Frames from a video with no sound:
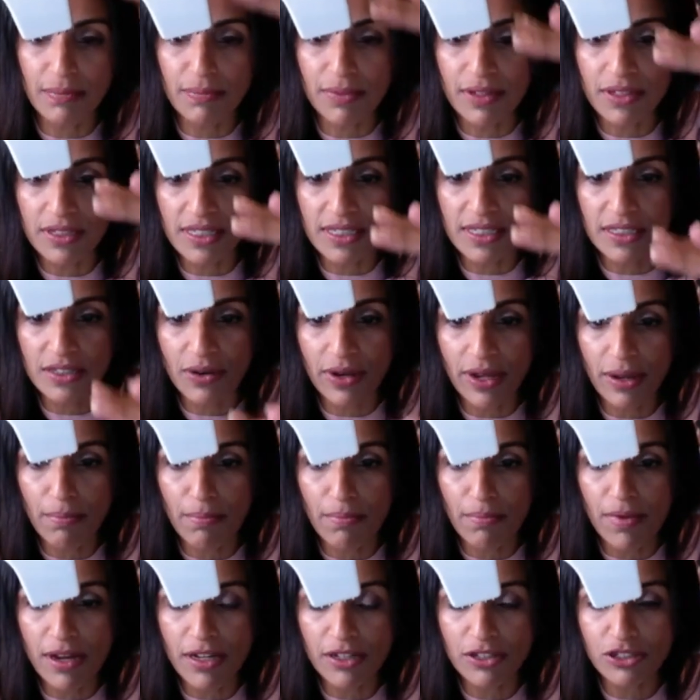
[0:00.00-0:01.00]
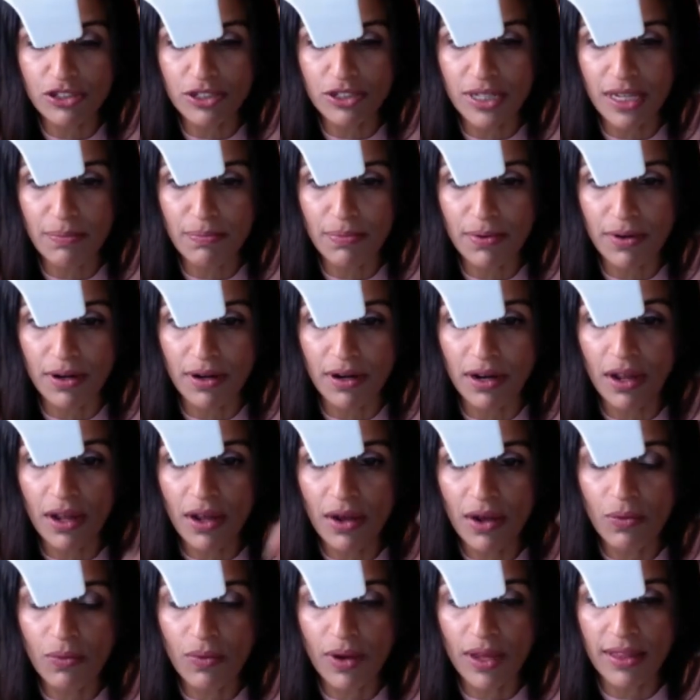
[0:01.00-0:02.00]
because it's going much deeper
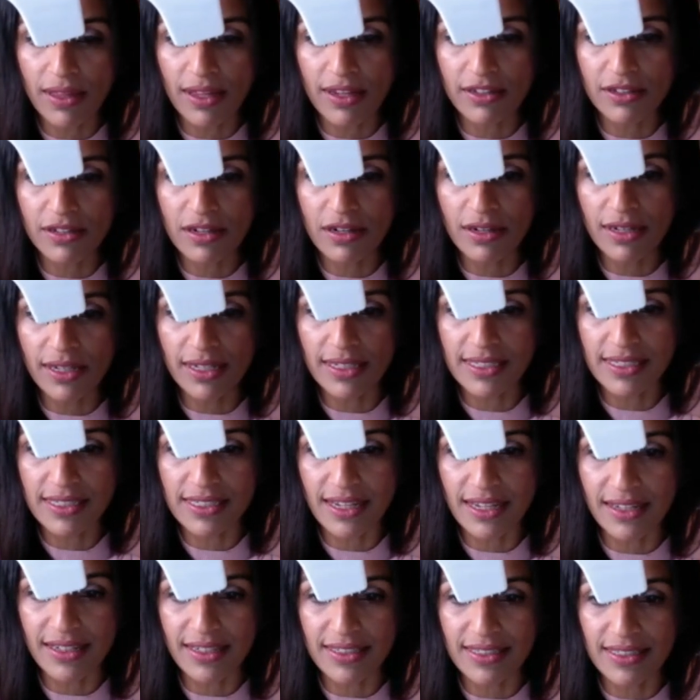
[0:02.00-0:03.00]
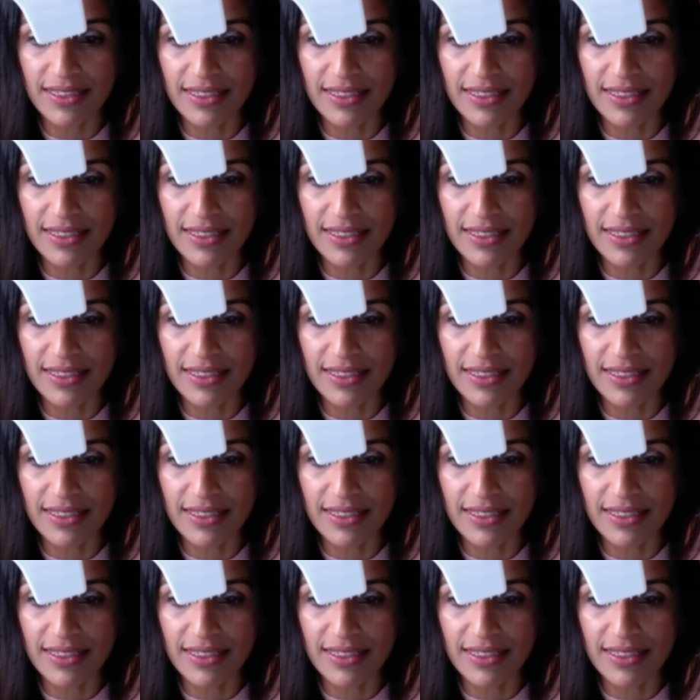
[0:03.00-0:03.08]
where that target cell is.